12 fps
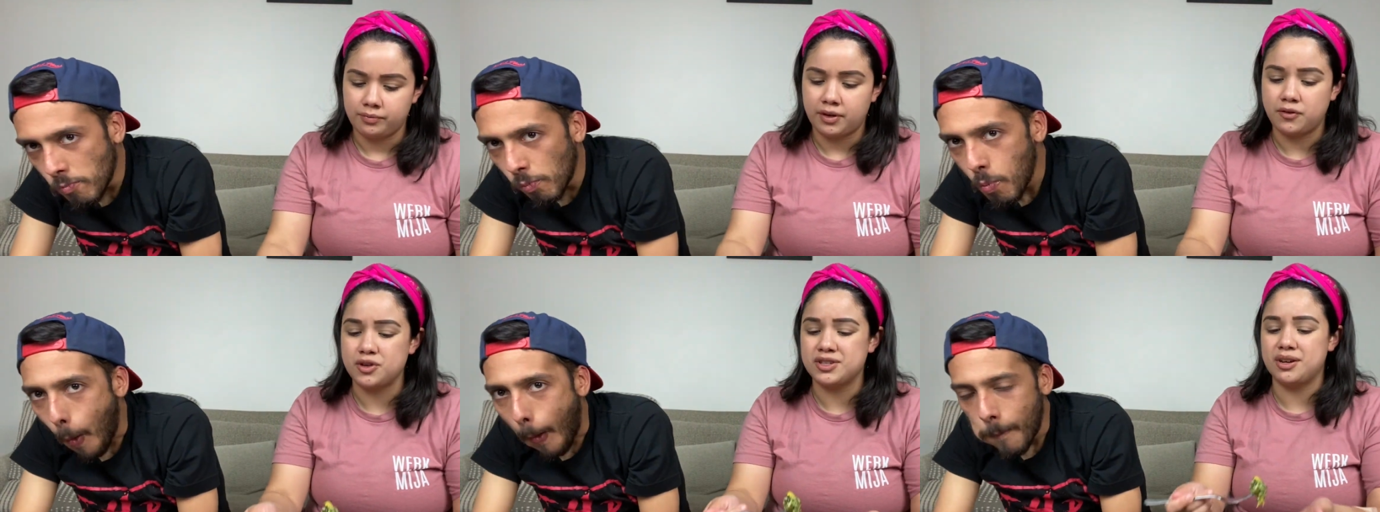Speaker 1: If
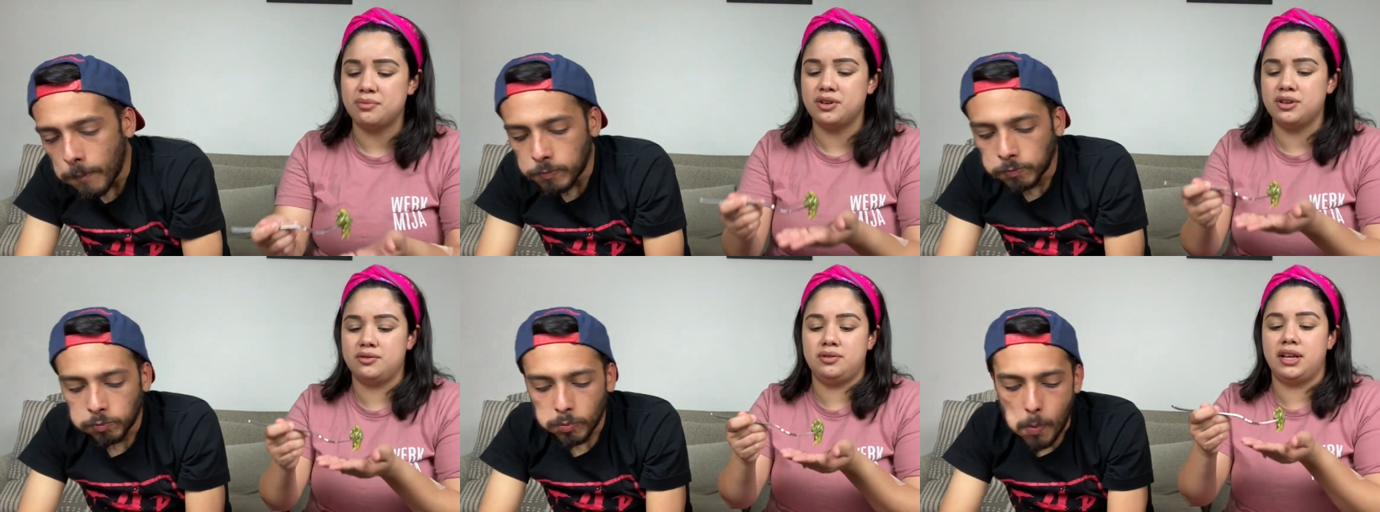you're someone
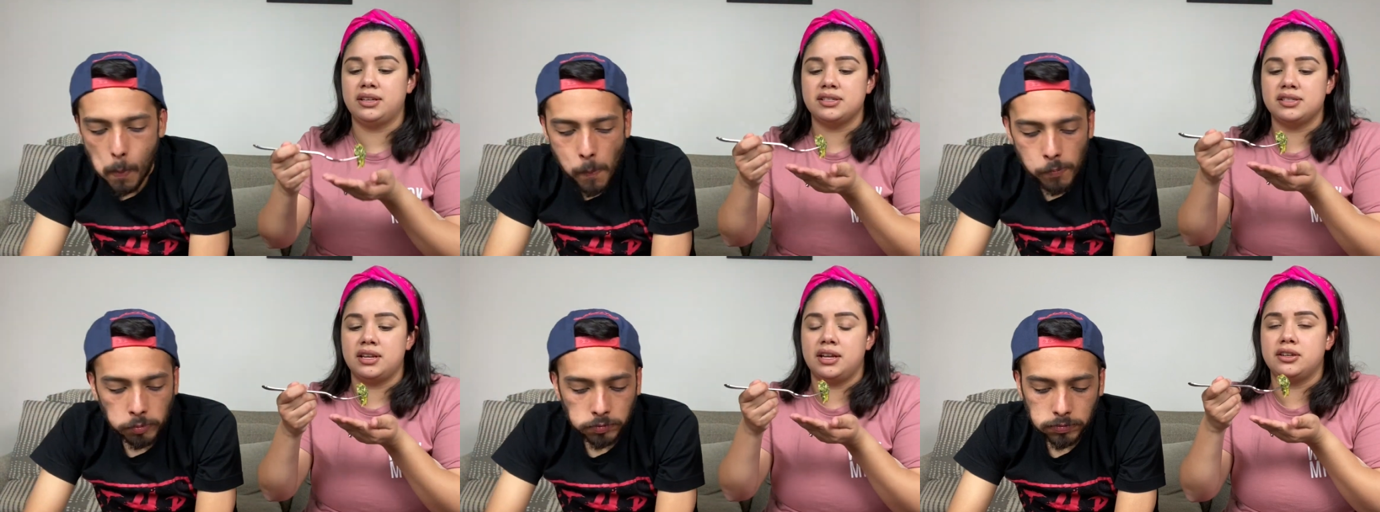who like
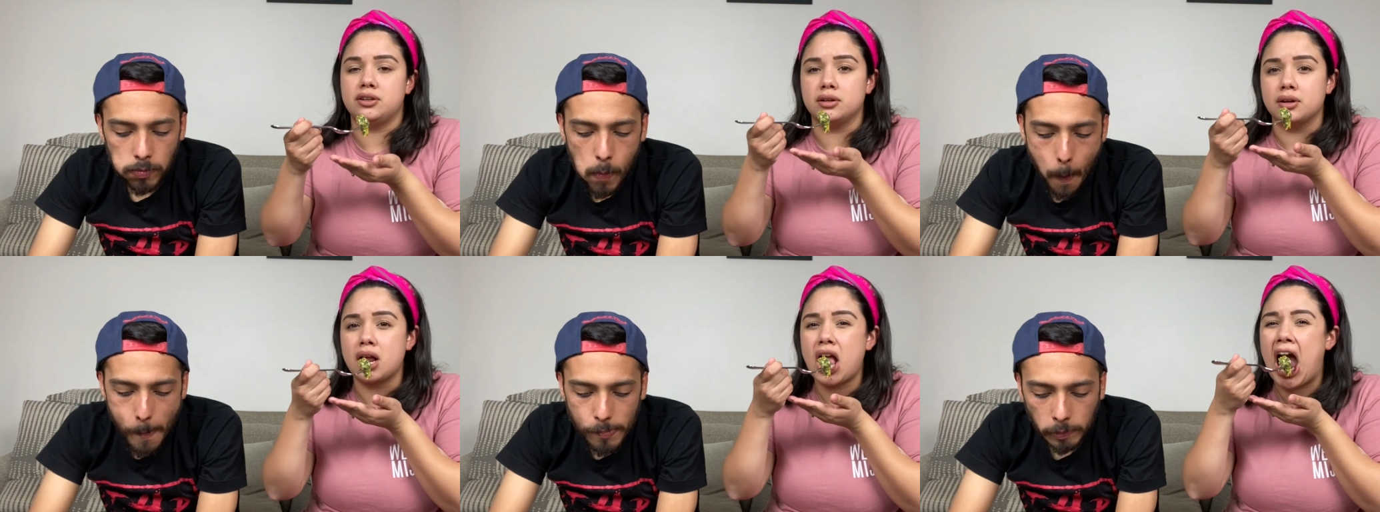doesn't like
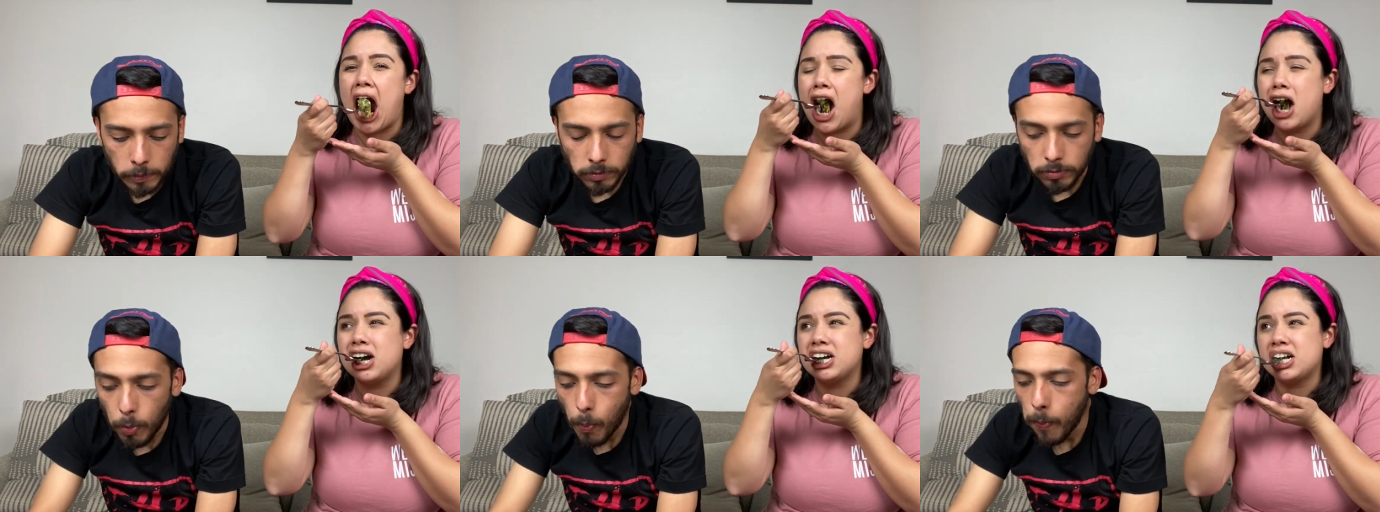your
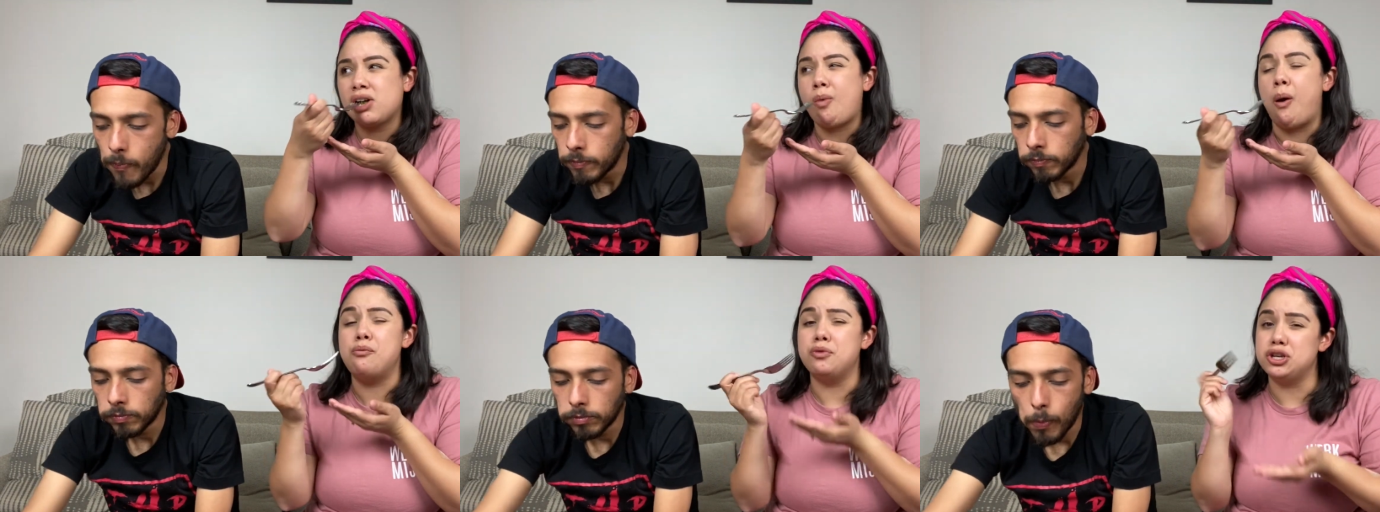
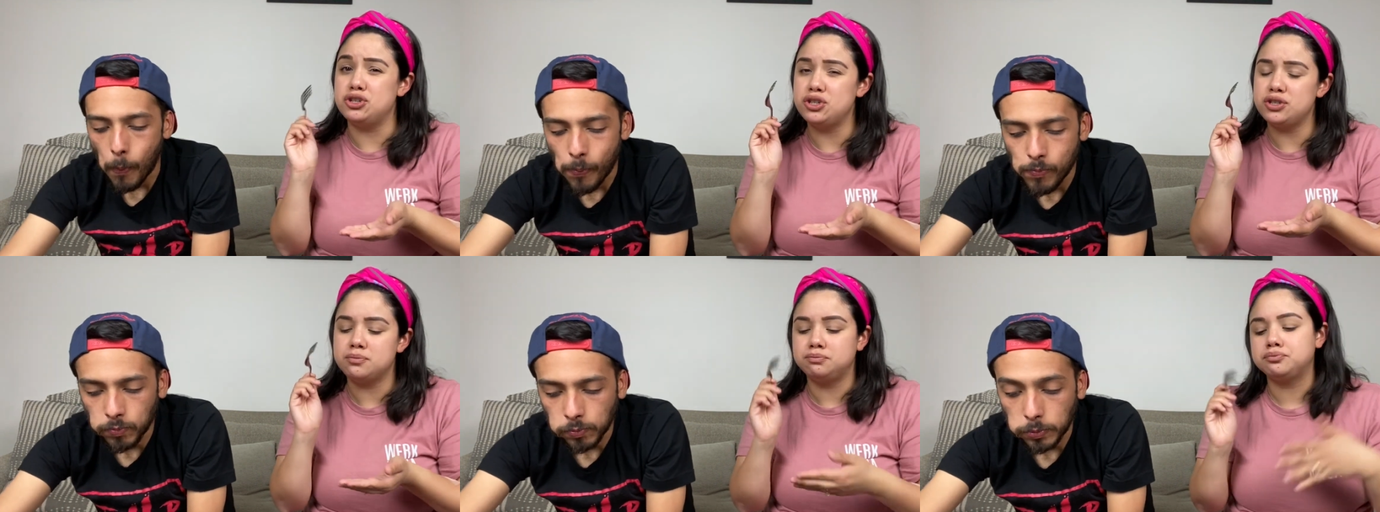
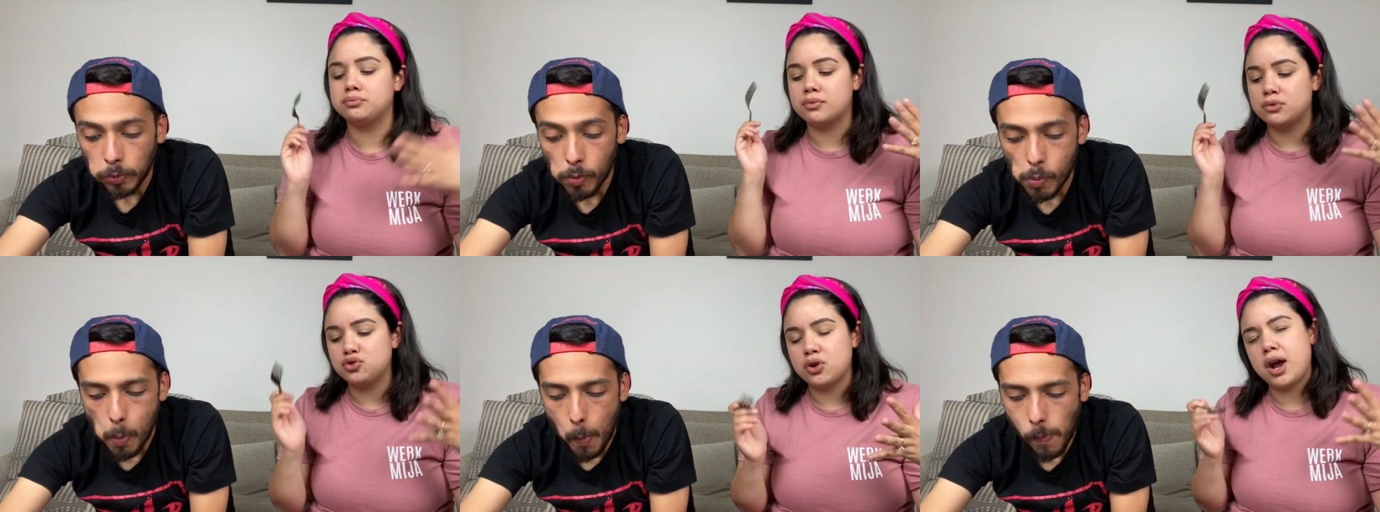veggies,
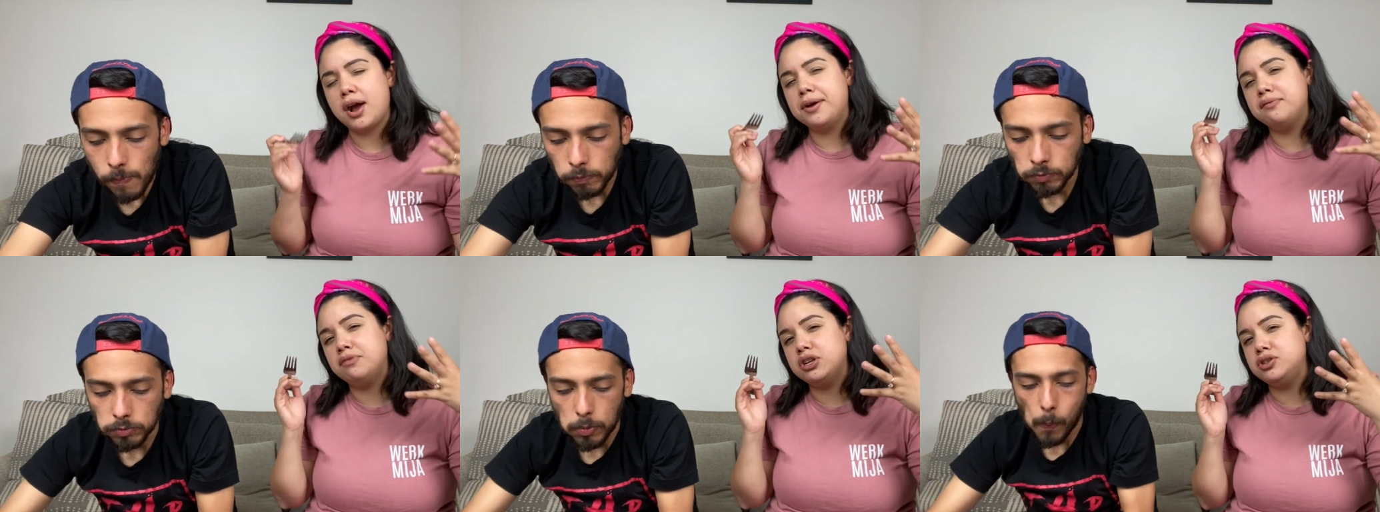try
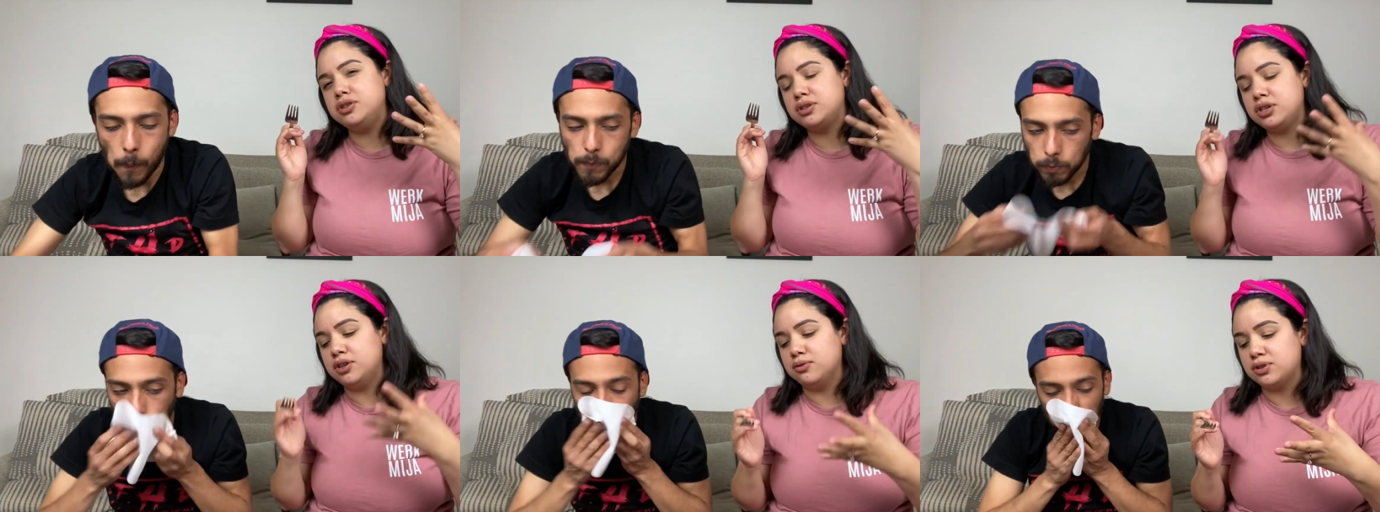veggies
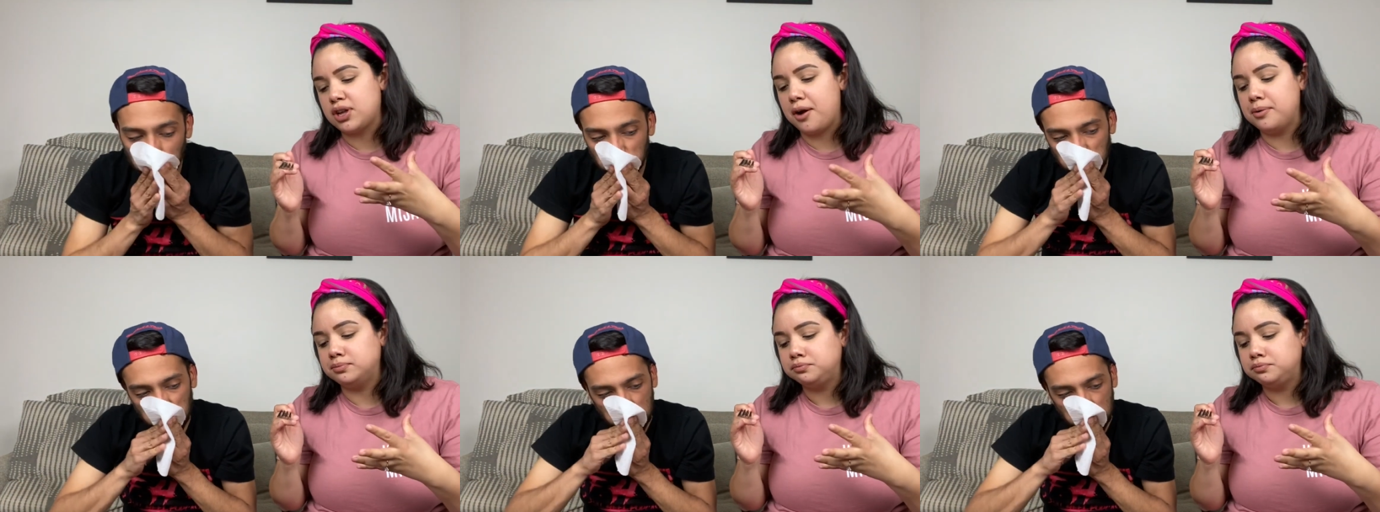keto style.